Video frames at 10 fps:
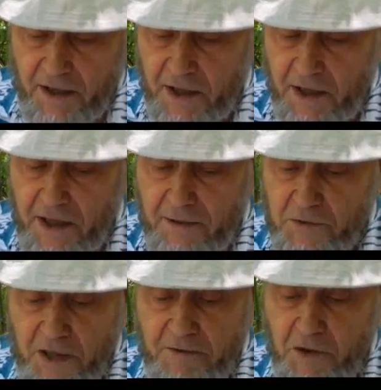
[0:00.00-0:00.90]
in it. I
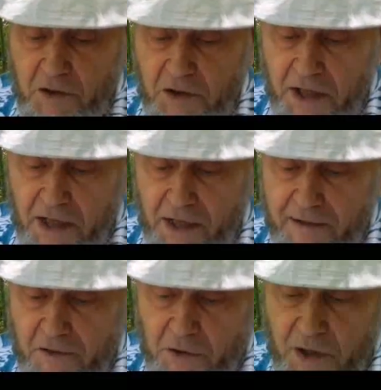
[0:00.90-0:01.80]
was never good at it,
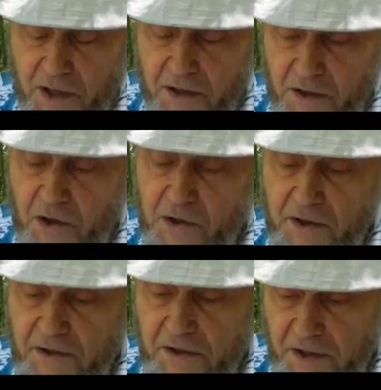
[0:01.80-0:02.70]
even dreaded
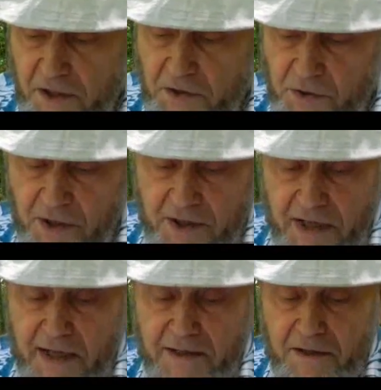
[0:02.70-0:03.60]
talking to the teacher, a
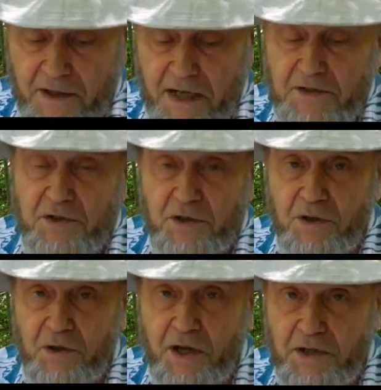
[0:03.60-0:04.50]
tanned and
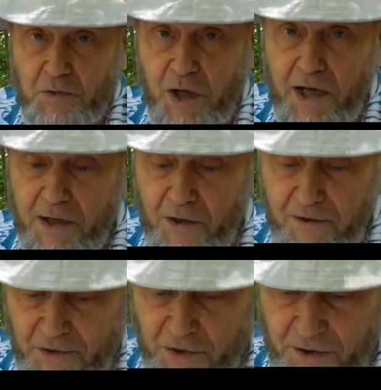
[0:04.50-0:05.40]
taciturn ex-WAC
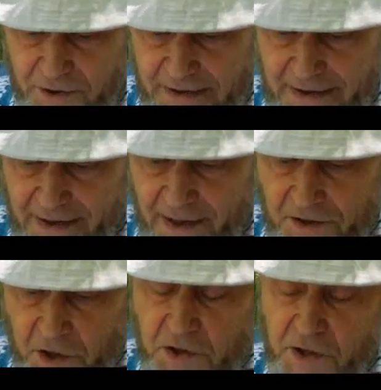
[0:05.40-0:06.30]
officer.
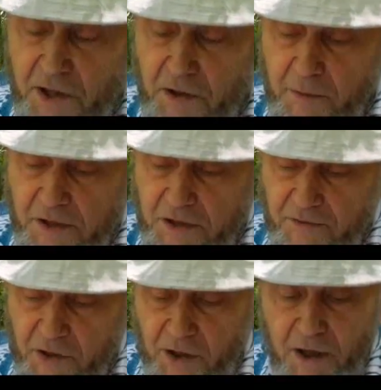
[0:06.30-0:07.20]
She stared at me
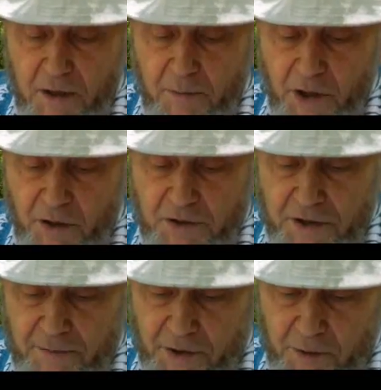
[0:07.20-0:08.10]
severely, muttered
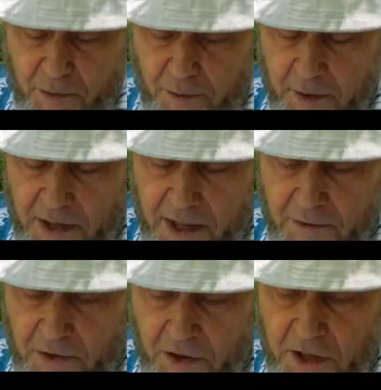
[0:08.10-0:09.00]
something, and put me
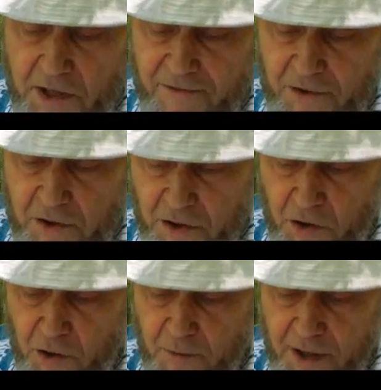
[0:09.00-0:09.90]
down with a D for the
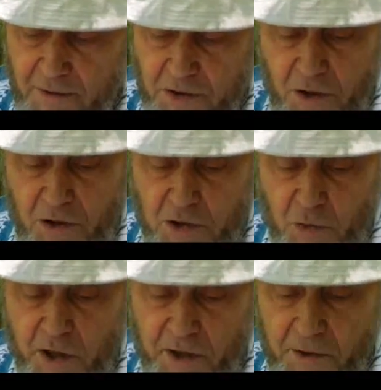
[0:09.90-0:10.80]
term. I was all
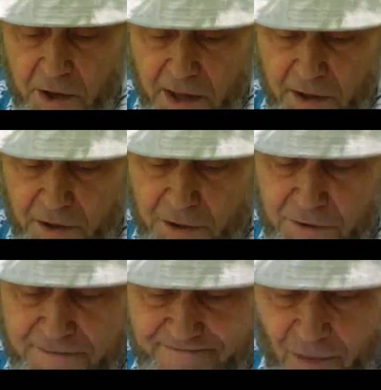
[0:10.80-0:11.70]
sweating
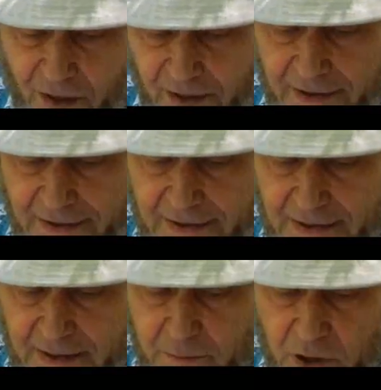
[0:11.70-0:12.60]
gratitude.
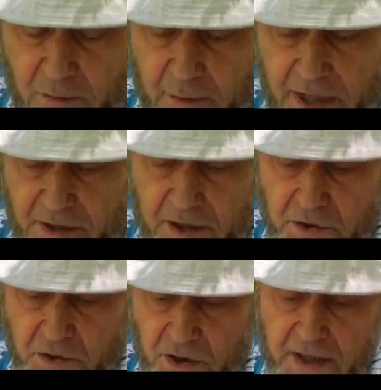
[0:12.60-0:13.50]
Part of my
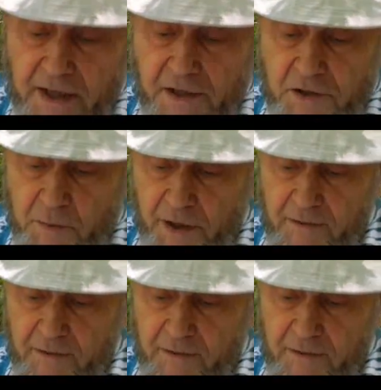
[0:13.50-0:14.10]
teacher's lenience may